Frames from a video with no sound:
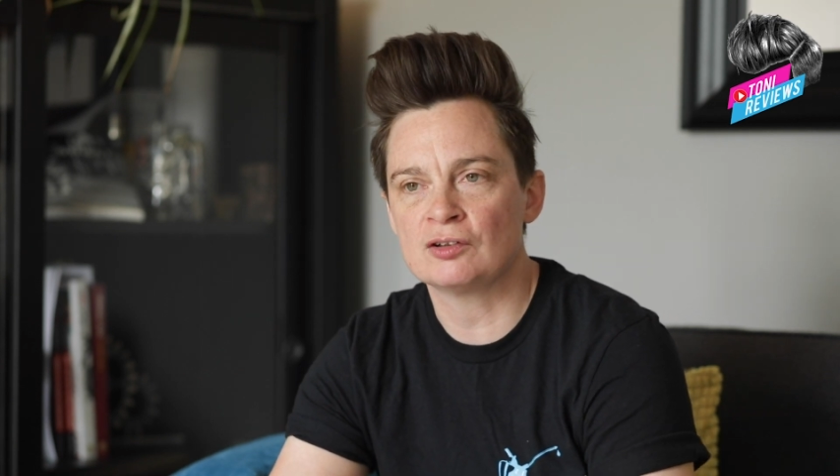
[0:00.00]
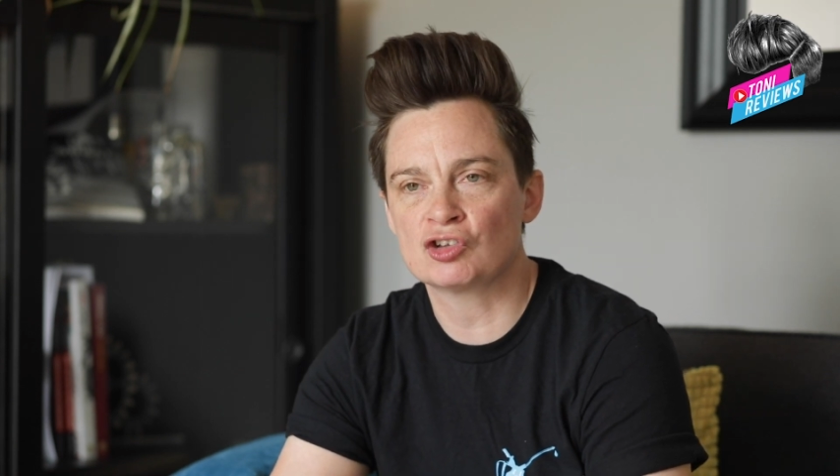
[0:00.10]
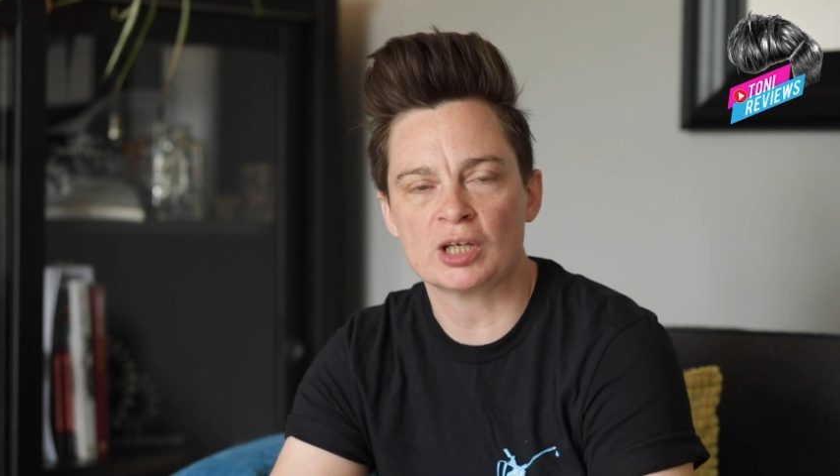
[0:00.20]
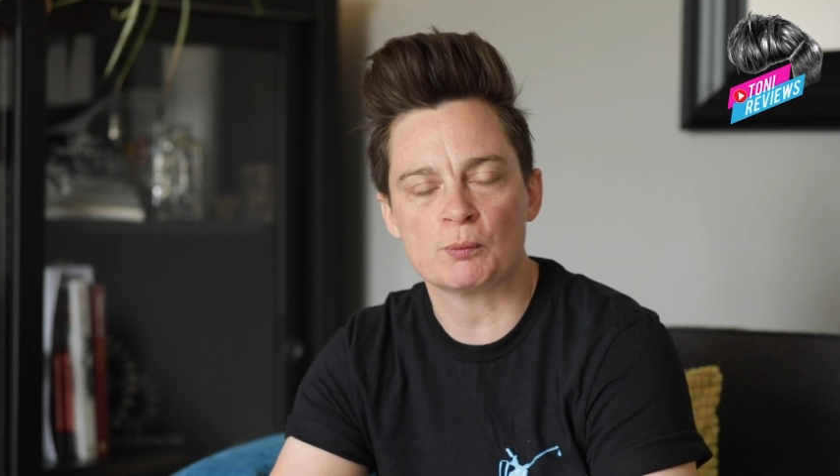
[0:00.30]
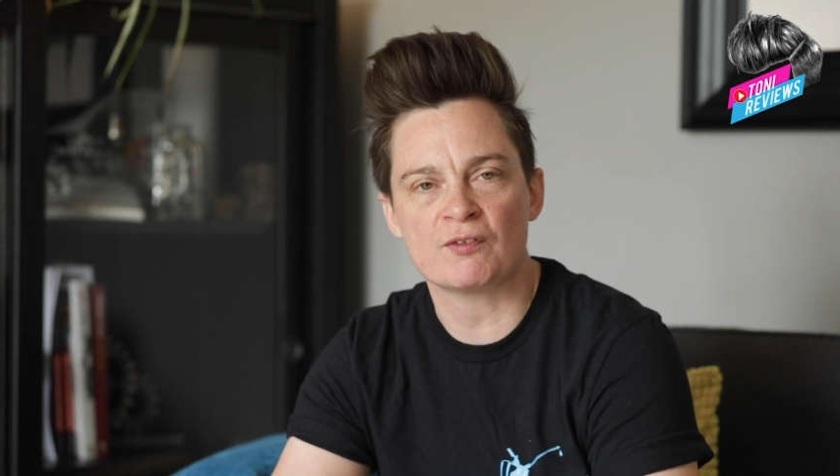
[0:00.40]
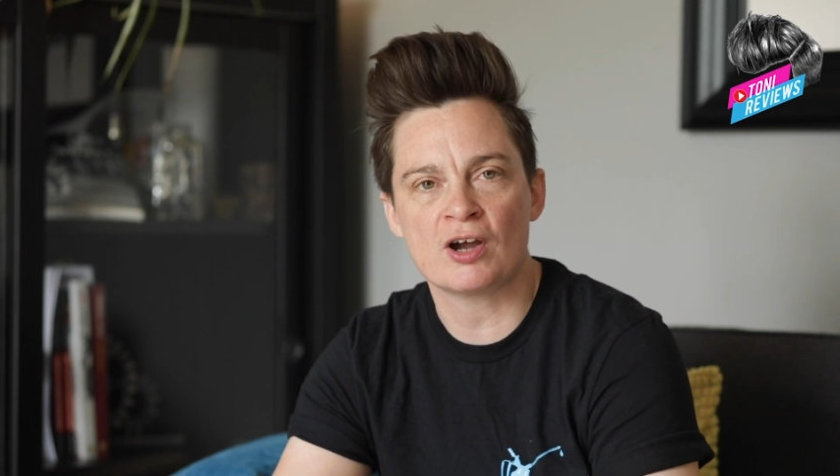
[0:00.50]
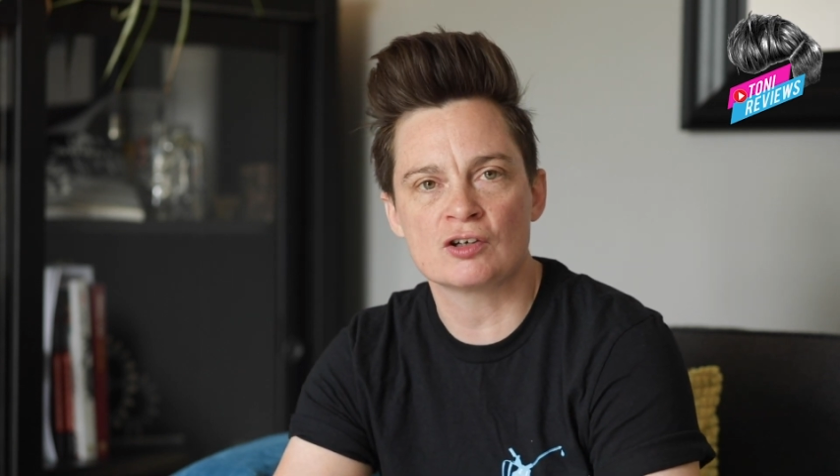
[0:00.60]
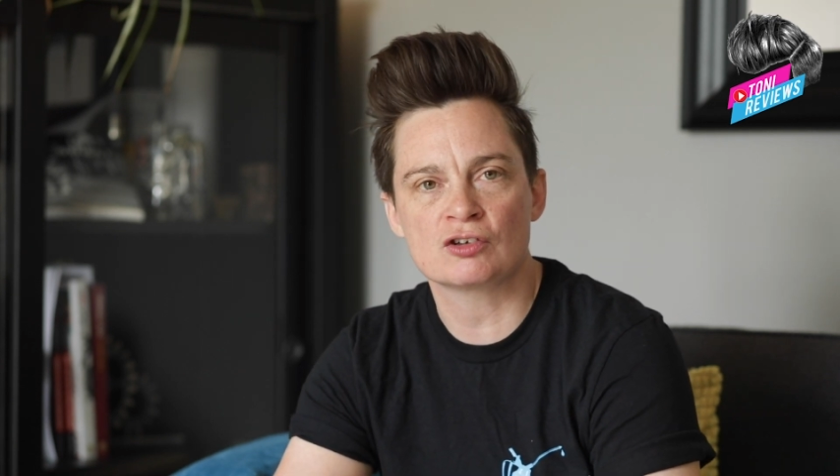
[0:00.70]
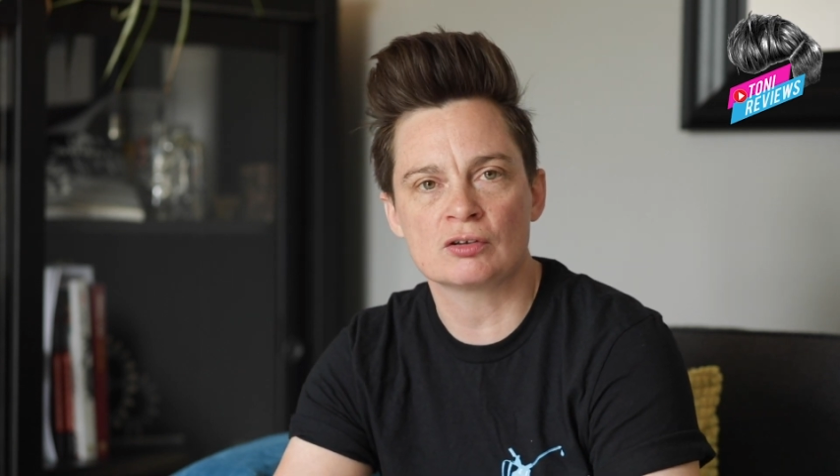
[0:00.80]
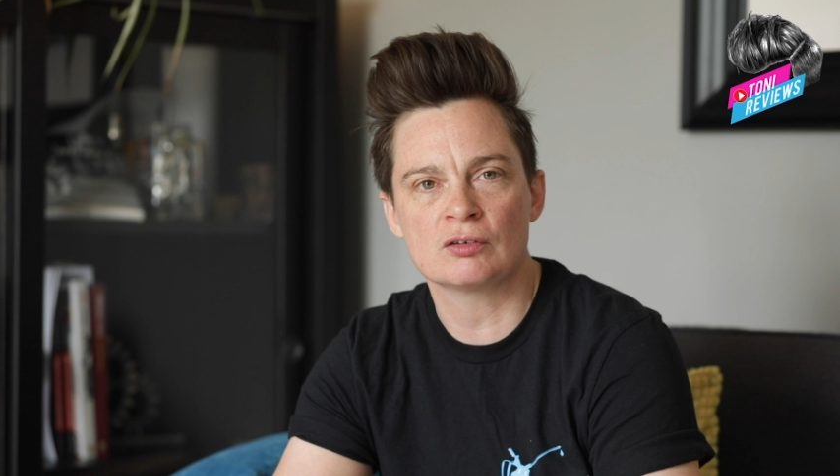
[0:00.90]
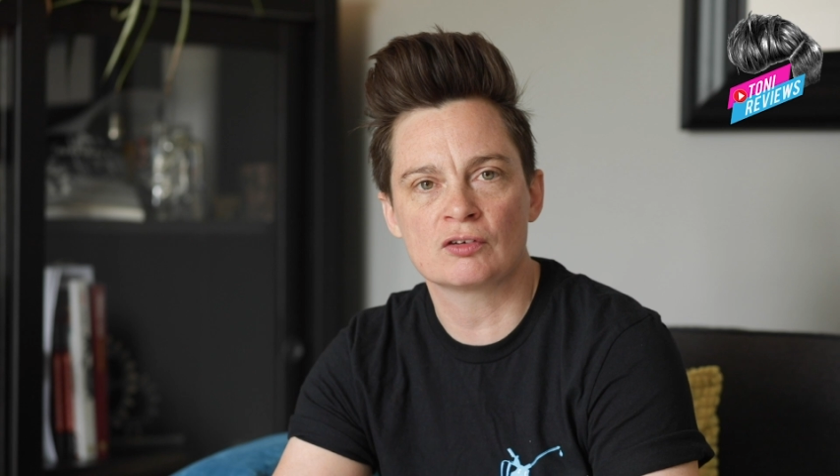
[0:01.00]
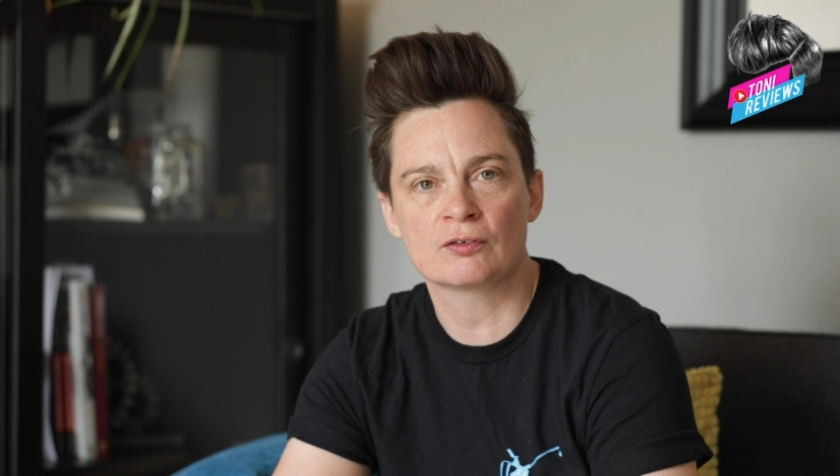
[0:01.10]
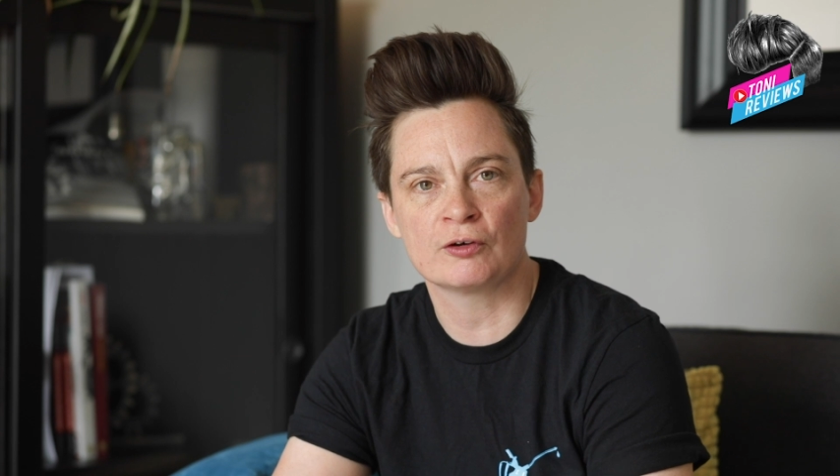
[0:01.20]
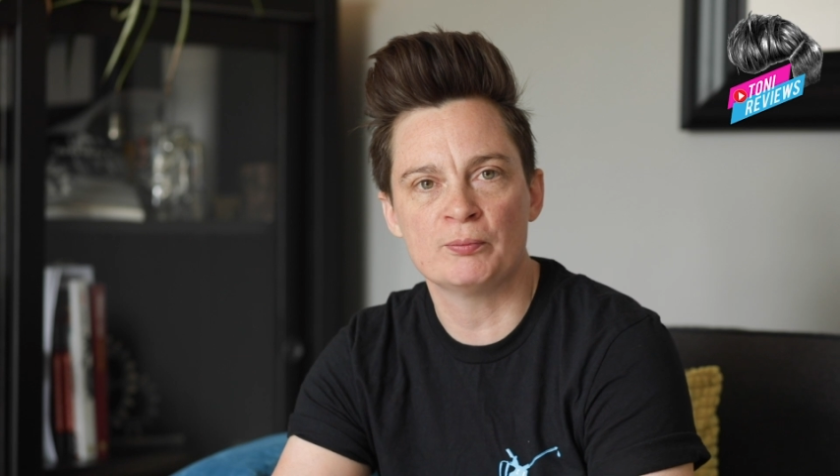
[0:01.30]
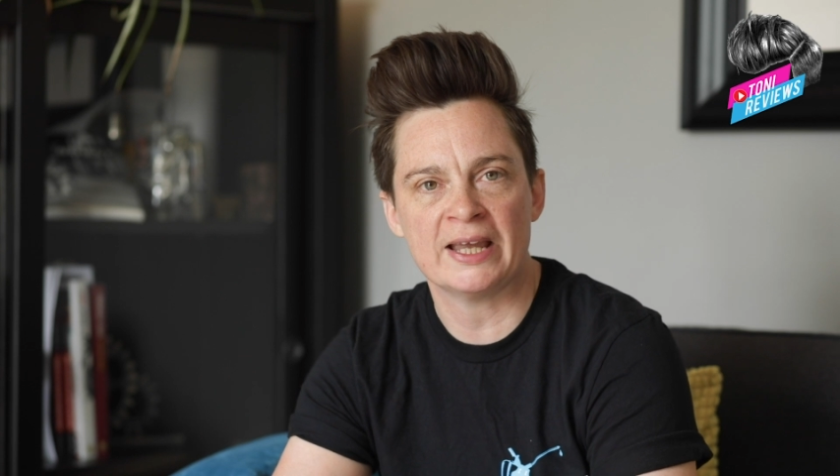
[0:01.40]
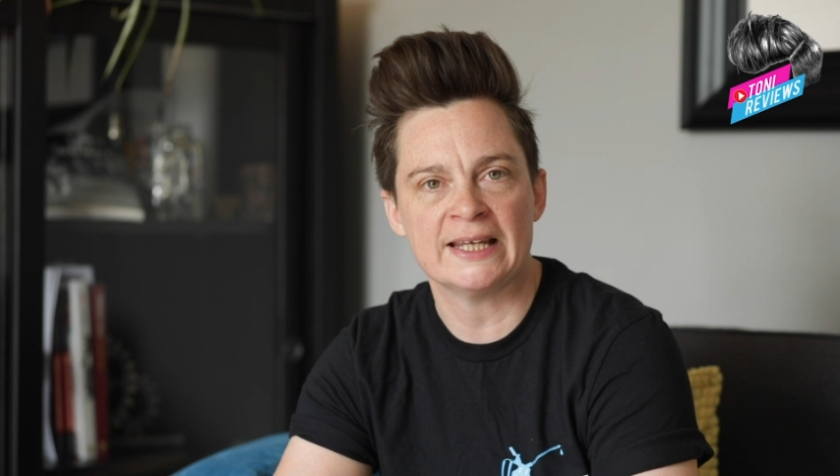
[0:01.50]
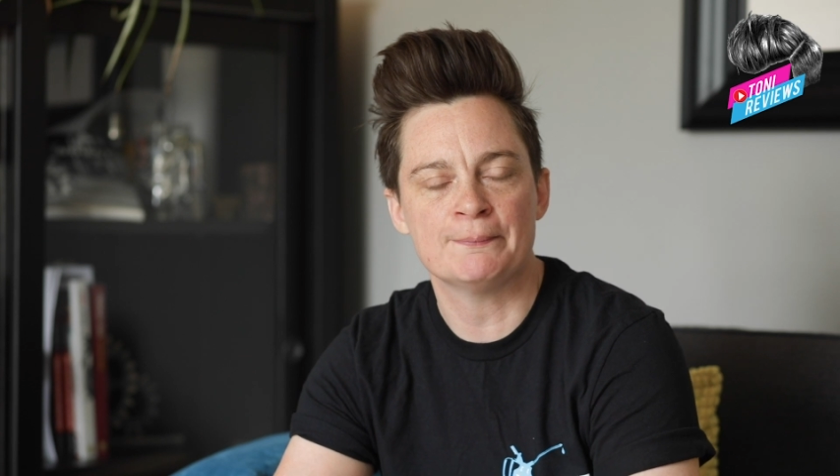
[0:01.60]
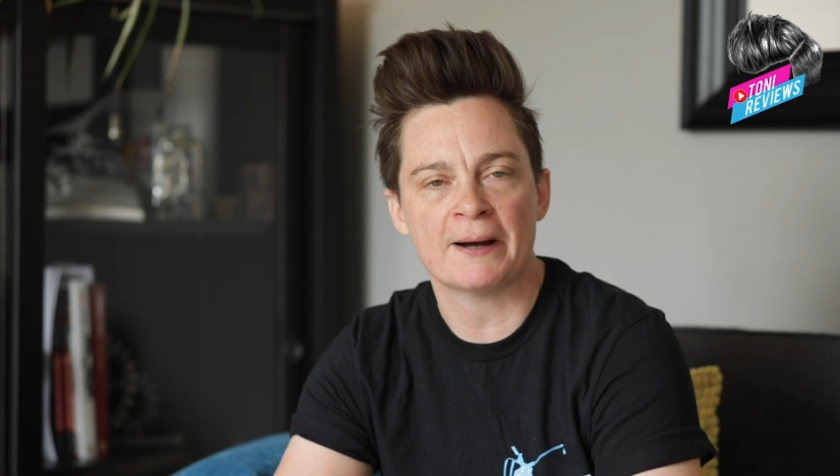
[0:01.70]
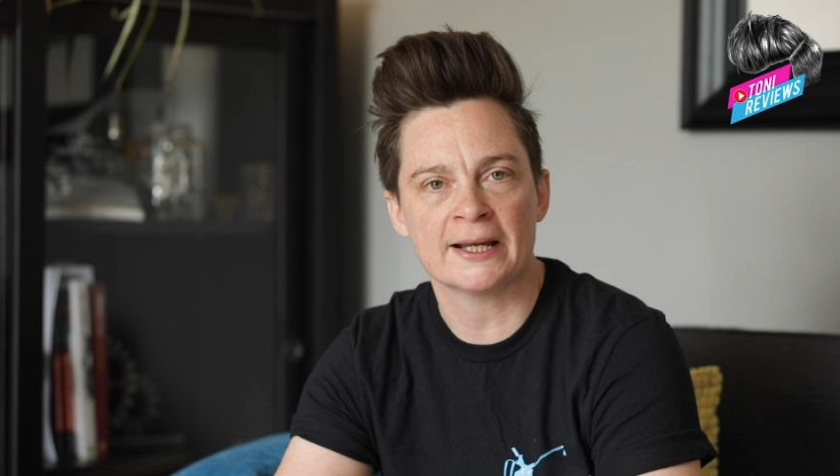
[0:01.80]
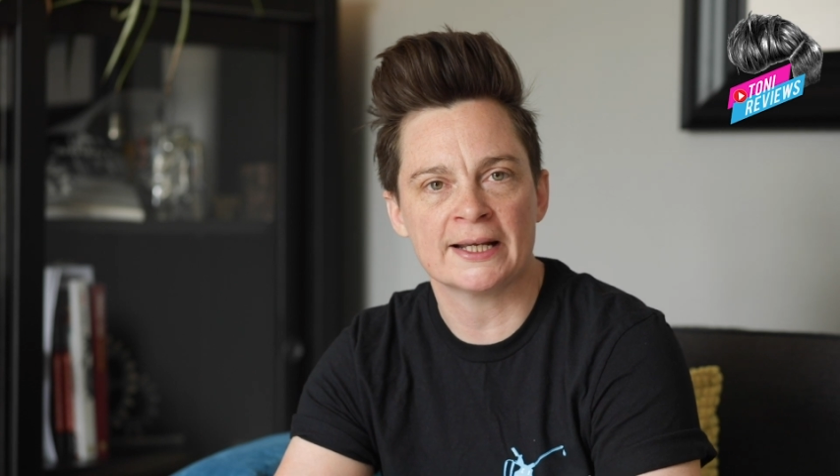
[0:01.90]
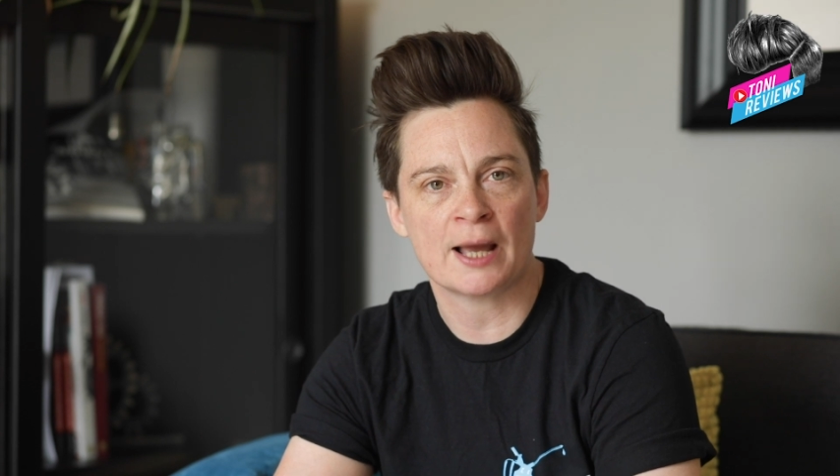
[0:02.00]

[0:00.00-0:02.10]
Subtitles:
cheap versions from eBay